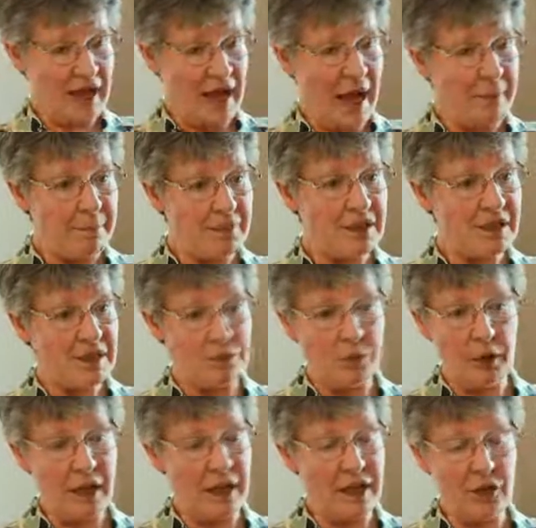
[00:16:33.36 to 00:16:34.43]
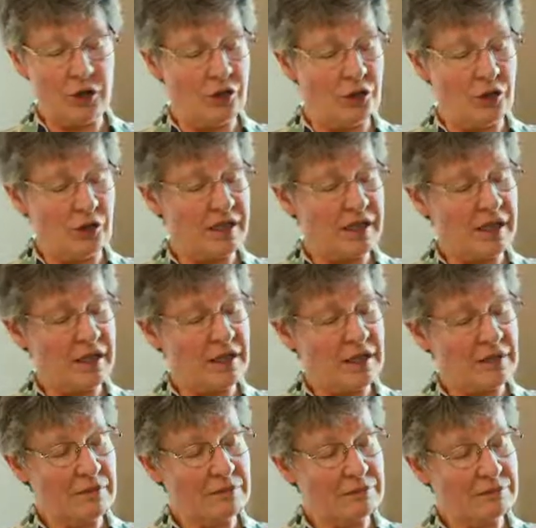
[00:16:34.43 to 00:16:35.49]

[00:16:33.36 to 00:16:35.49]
gaps where I could not see it.